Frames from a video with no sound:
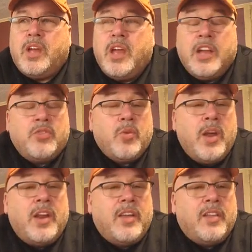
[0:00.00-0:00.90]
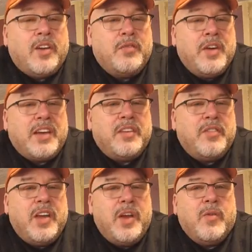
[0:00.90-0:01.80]
it's reading convective
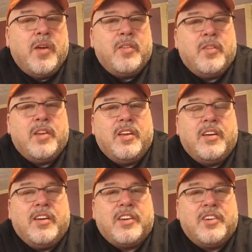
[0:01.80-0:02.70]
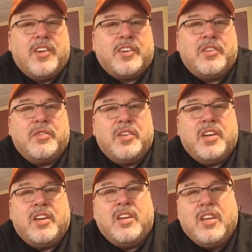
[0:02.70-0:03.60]
heat rather than conductive
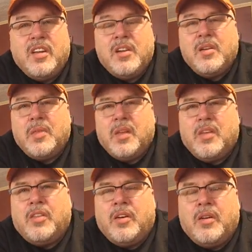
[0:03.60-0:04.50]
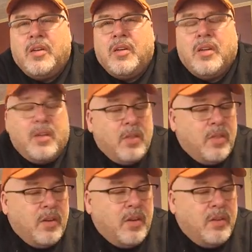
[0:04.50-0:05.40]
heat. The
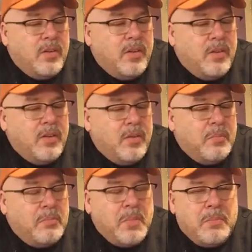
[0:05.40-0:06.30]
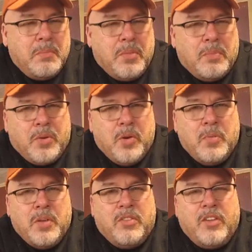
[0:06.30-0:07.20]
the the
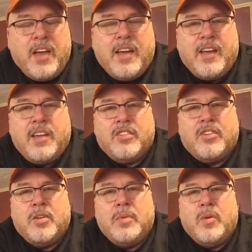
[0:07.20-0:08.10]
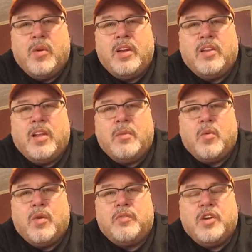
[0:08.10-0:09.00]
probe inside is going to be reading a lot
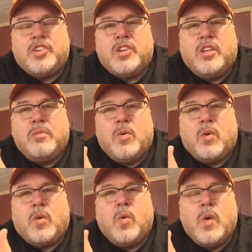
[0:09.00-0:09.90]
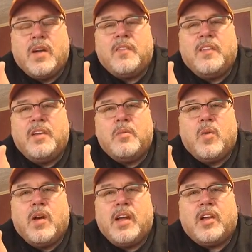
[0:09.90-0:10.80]
more efficiently, more quickly, and
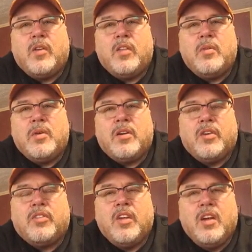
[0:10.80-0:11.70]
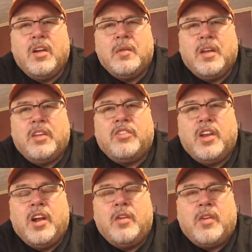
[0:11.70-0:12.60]
more accurately because it's
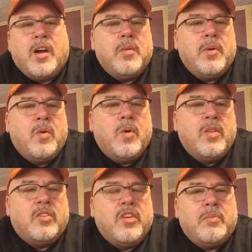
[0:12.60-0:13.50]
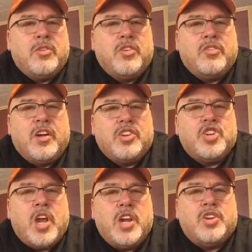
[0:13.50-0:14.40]
in an environment where the temperature is not
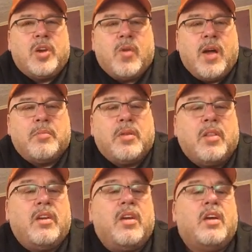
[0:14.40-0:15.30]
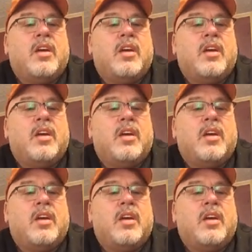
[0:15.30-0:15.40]
changing rapidly.